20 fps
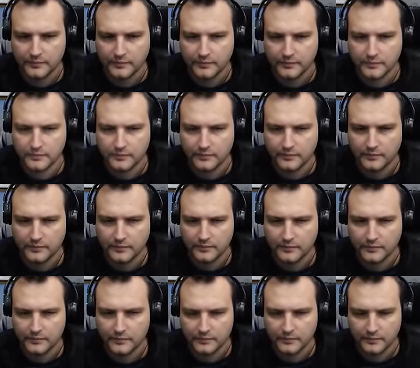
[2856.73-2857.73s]

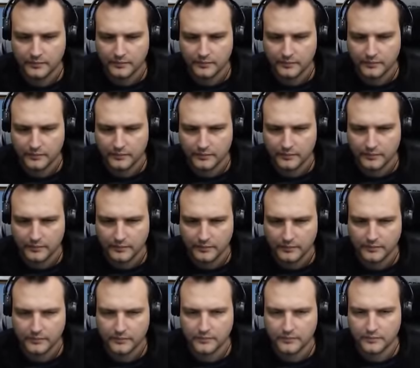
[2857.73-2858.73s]

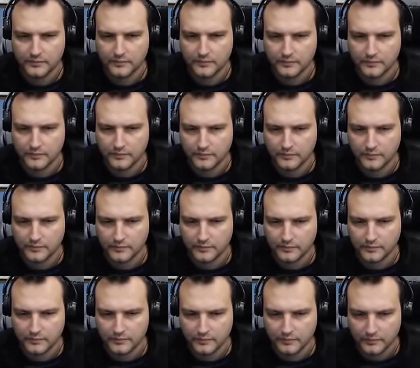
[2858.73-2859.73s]

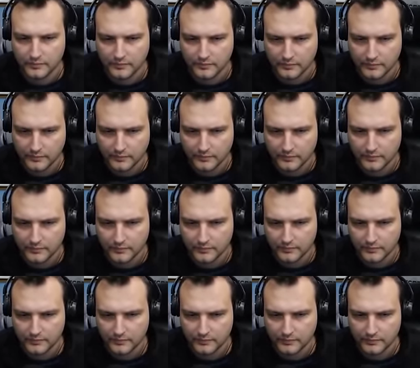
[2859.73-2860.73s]

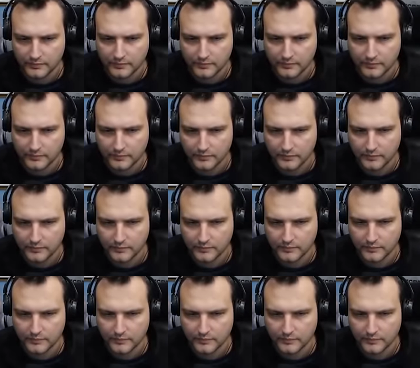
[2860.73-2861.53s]
Nobody speaks.